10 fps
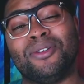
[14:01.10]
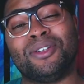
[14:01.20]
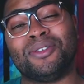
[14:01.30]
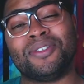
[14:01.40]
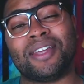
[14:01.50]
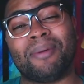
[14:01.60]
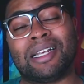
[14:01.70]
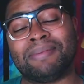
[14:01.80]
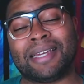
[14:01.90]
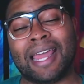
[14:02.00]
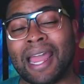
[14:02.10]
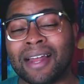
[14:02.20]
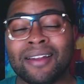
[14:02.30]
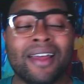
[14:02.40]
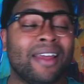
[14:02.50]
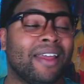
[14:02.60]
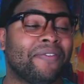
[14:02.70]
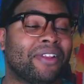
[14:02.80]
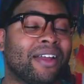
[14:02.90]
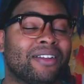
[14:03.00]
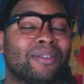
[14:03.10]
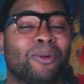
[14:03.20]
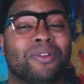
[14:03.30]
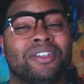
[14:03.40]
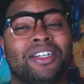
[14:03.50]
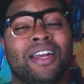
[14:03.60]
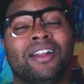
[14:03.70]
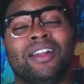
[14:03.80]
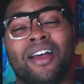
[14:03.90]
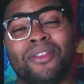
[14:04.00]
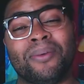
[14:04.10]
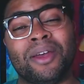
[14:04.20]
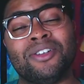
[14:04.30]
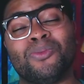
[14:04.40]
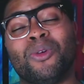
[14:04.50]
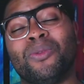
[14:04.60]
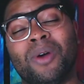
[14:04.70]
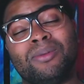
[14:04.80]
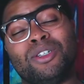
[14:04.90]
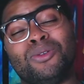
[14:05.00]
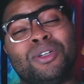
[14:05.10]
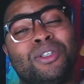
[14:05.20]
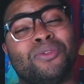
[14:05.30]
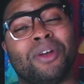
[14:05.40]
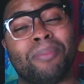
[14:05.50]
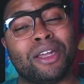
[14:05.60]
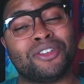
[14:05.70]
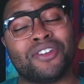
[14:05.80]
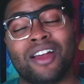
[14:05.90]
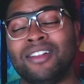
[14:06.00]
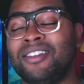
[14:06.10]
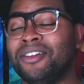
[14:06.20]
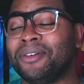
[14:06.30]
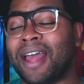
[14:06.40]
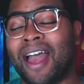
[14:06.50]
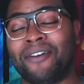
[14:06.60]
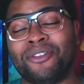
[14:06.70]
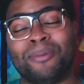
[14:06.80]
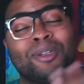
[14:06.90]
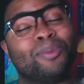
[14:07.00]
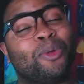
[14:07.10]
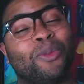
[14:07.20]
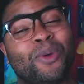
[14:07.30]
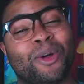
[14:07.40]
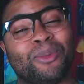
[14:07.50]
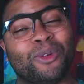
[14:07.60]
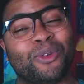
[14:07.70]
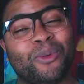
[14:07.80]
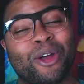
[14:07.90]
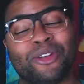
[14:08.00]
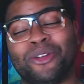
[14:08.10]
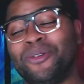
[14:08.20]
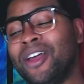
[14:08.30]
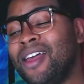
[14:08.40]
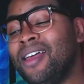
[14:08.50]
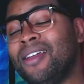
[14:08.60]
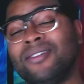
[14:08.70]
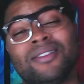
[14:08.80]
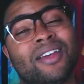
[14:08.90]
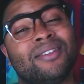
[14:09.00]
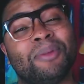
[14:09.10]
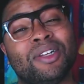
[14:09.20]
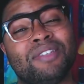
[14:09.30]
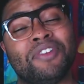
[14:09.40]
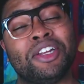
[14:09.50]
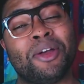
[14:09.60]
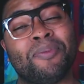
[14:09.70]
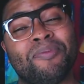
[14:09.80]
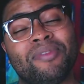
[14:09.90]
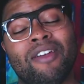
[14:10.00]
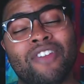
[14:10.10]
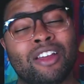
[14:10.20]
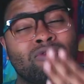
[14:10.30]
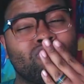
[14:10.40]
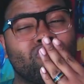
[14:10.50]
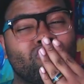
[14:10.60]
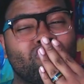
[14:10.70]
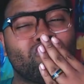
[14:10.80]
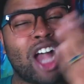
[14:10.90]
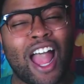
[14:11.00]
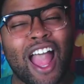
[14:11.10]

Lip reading: to it as soon as I possibly can. If you'd like to support the channel in other ways, you're more than welcome to join us over on Patreon. You don't have to, but you're more than welcome to if you want to. And I'll see you guys in my next video. Love ya. Mwah.